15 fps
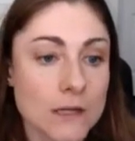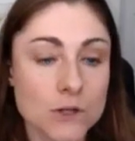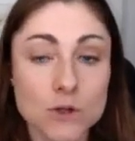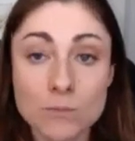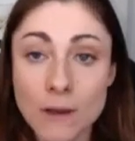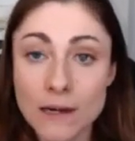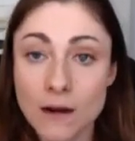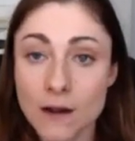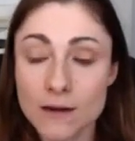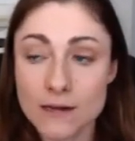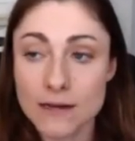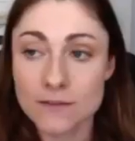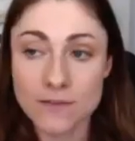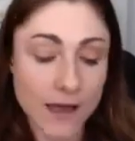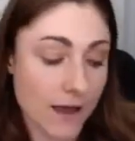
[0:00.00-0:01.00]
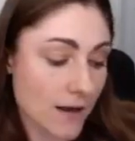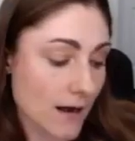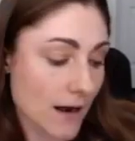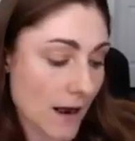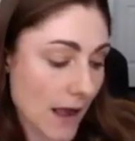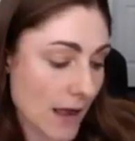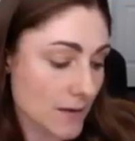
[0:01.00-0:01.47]
You may not need
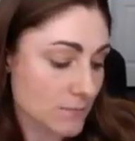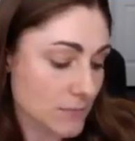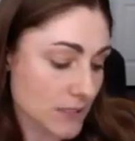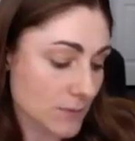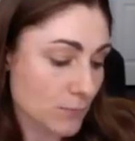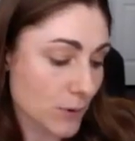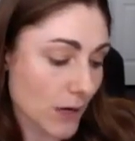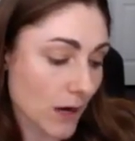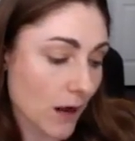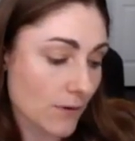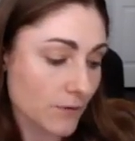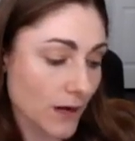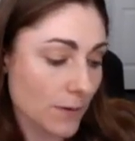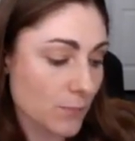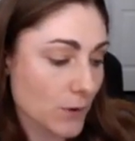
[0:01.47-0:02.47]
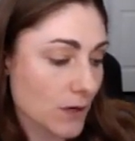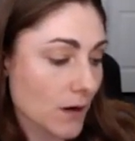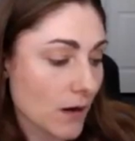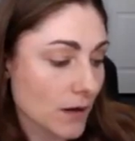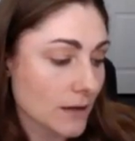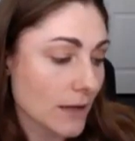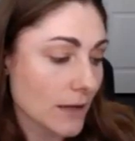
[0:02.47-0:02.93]
that. I did print off and I put
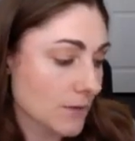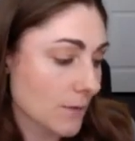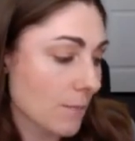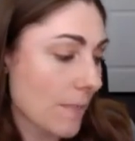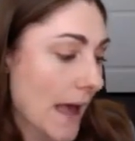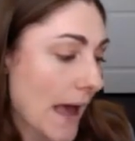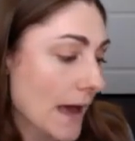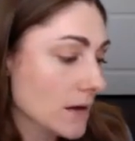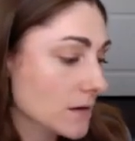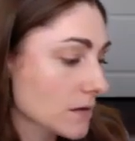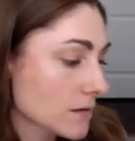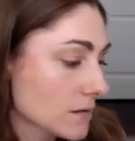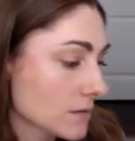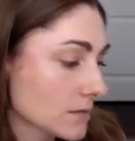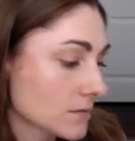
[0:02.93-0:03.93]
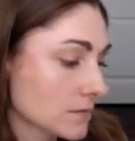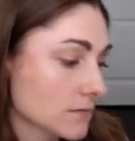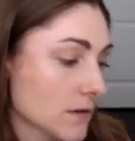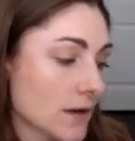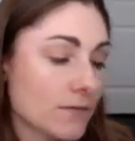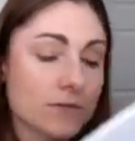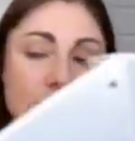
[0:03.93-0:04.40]
it on like the back
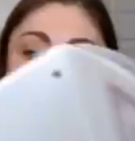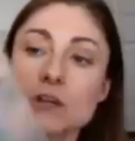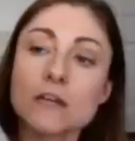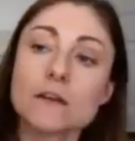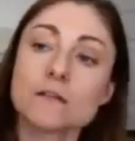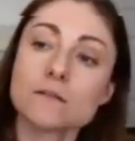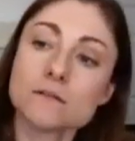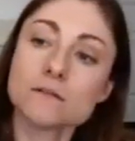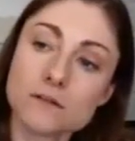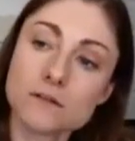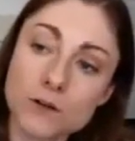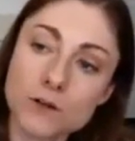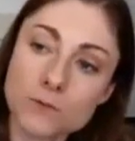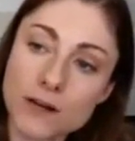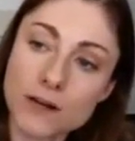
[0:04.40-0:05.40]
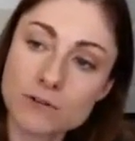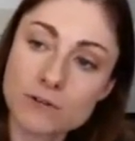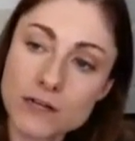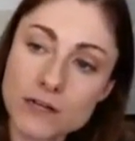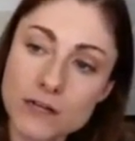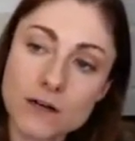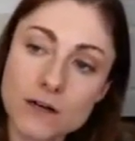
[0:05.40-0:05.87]
of the sheet or
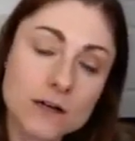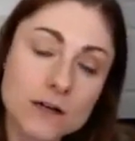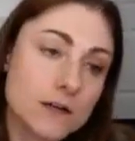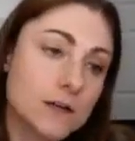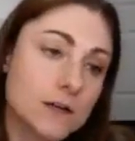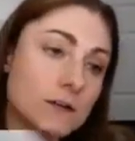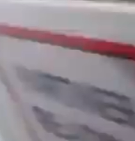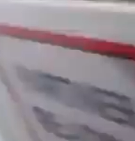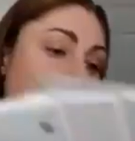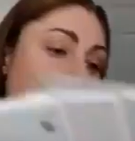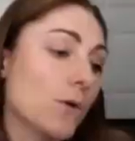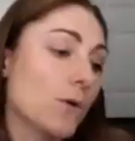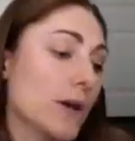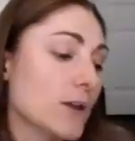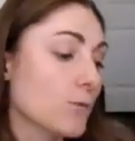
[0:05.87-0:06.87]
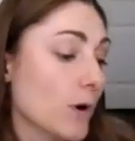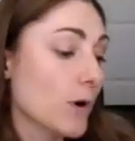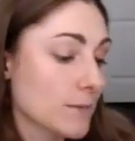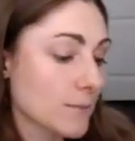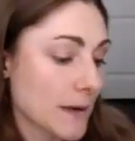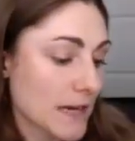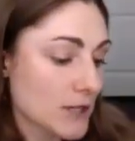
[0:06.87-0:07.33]
whatever here. So in
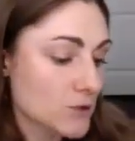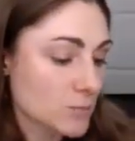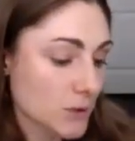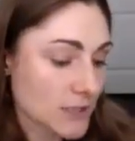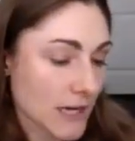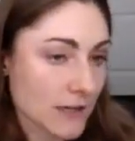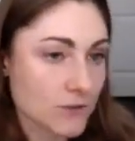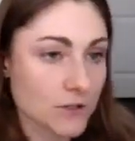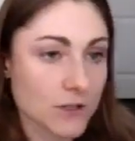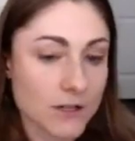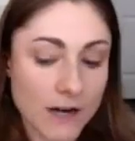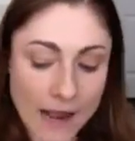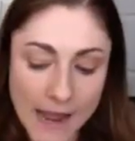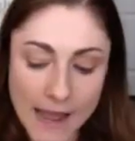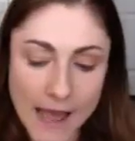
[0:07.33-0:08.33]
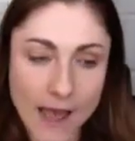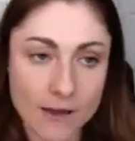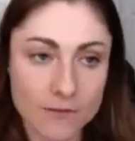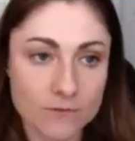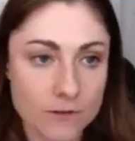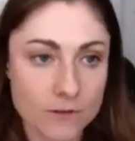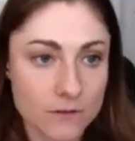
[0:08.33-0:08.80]
one page protector, I have